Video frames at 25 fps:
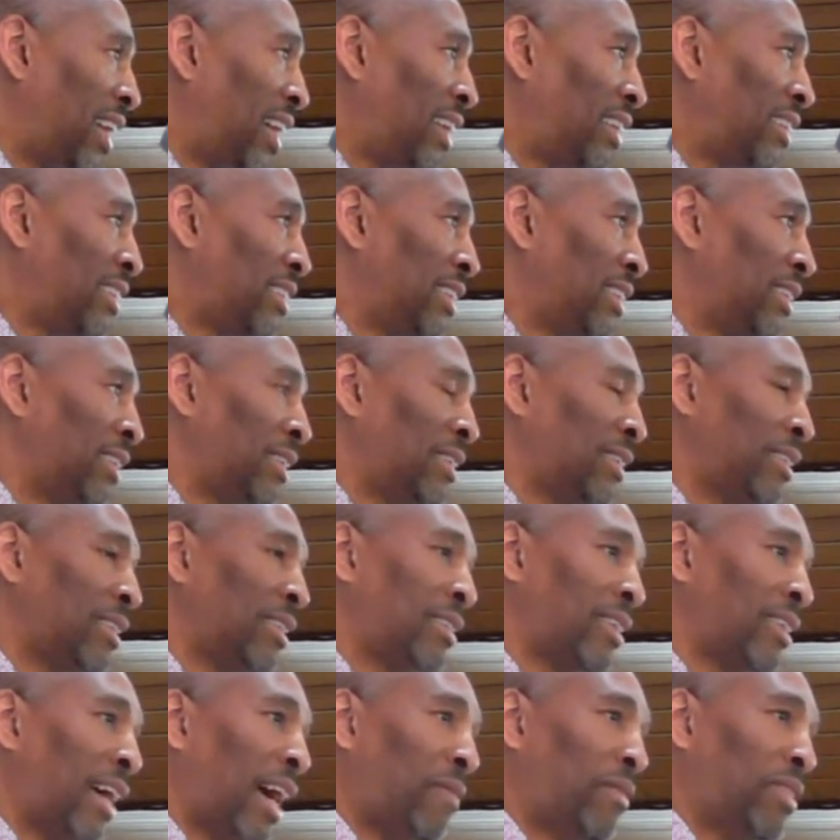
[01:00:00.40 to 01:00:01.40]
day to,
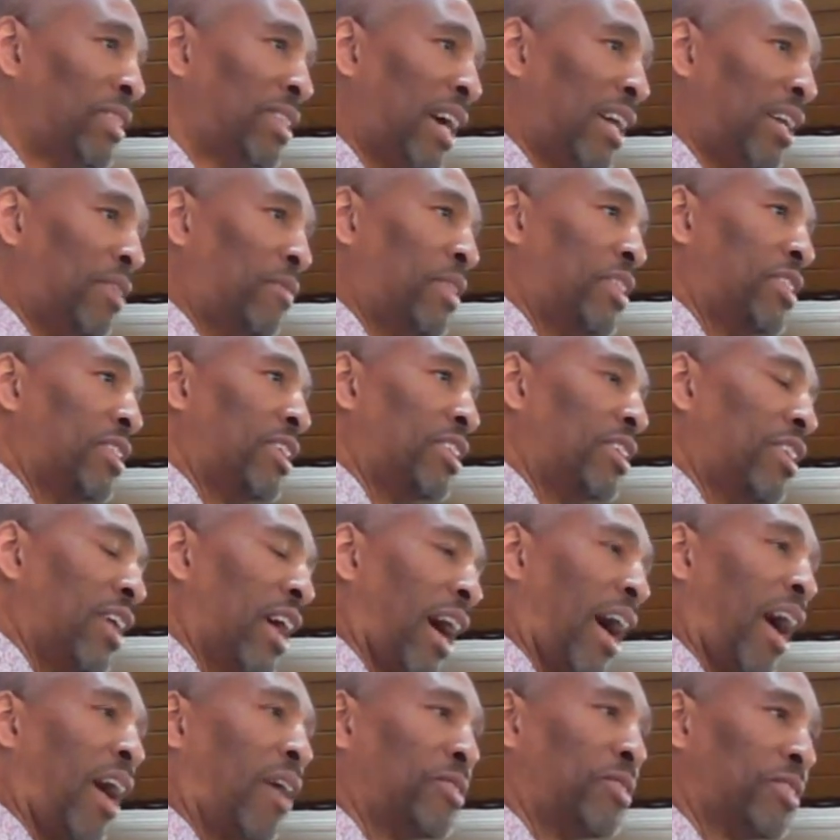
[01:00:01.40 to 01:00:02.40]
to have a television in
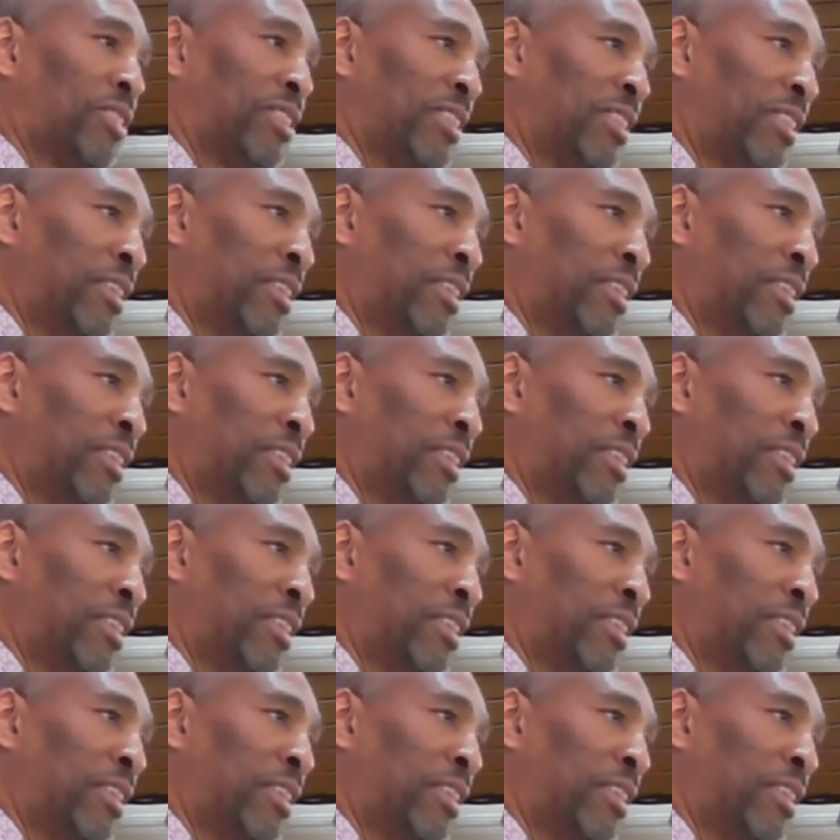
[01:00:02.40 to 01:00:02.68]
your house.